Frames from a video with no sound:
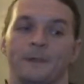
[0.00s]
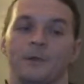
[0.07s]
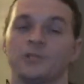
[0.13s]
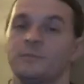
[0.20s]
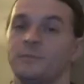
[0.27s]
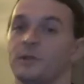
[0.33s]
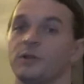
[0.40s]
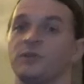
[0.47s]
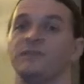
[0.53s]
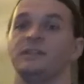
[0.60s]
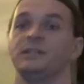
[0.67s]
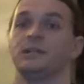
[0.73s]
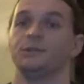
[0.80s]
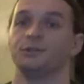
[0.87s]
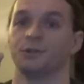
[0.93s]
spirit of
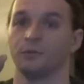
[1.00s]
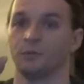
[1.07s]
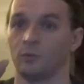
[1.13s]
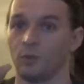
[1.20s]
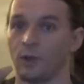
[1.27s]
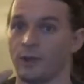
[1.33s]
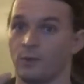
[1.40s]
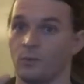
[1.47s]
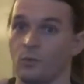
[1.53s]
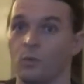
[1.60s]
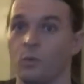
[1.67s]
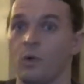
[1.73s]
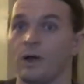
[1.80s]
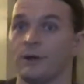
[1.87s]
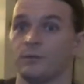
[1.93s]
intention, right?
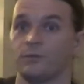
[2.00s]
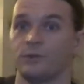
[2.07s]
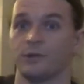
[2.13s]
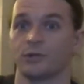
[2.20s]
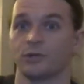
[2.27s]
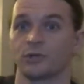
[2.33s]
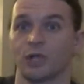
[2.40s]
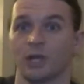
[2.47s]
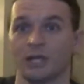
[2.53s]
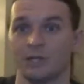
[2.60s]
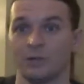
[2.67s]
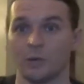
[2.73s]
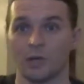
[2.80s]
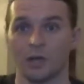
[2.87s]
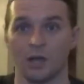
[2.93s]
What we are
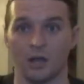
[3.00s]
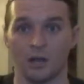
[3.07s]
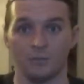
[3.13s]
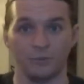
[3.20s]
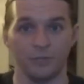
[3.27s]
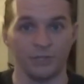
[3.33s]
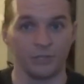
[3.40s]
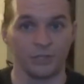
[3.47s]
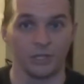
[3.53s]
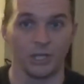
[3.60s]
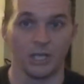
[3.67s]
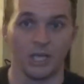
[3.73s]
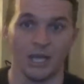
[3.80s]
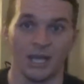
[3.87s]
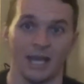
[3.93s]
trying to accomplish
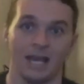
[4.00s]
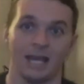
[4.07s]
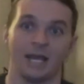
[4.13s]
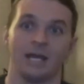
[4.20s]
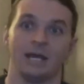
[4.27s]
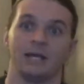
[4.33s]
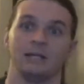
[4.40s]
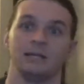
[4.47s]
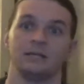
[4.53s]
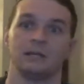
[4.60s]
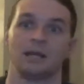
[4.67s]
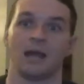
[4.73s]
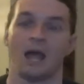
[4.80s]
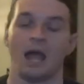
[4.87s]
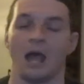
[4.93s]
and
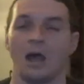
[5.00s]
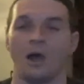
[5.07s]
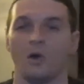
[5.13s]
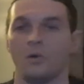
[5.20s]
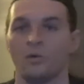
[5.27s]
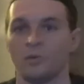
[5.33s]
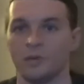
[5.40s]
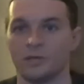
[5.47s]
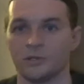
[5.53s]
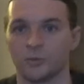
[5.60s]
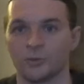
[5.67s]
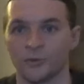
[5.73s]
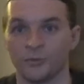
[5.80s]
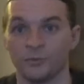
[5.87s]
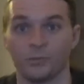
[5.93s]
how we
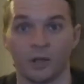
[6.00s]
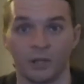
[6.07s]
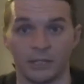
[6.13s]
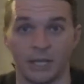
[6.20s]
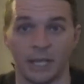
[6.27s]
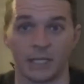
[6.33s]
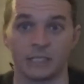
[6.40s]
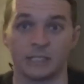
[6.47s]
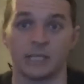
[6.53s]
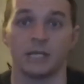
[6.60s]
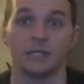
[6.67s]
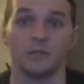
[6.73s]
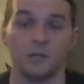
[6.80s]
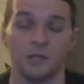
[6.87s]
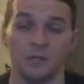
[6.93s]
sort of broadcast
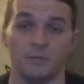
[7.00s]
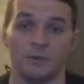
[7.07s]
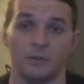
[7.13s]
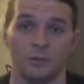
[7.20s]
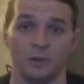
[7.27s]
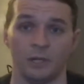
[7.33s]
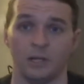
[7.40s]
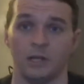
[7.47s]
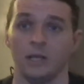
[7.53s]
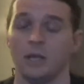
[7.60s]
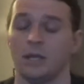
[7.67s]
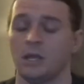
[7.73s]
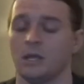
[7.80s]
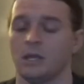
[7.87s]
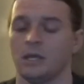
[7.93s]
that to the opponent.
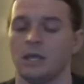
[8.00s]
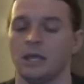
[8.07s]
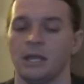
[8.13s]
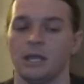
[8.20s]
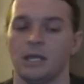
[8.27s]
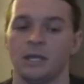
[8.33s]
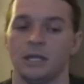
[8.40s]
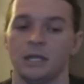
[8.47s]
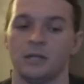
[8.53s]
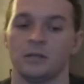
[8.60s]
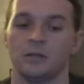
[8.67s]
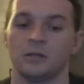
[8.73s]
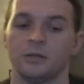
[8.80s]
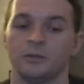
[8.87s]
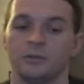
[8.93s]
It
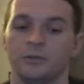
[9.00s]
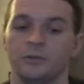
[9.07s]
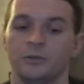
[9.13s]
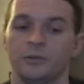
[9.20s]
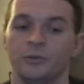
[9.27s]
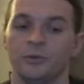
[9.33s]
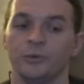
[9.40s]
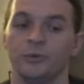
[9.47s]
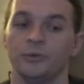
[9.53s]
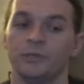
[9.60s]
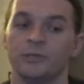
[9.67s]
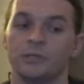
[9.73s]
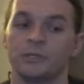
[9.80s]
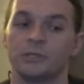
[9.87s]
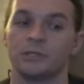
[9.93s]

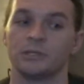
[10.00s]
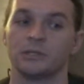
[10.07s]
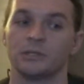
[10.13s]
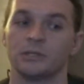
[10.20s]
includes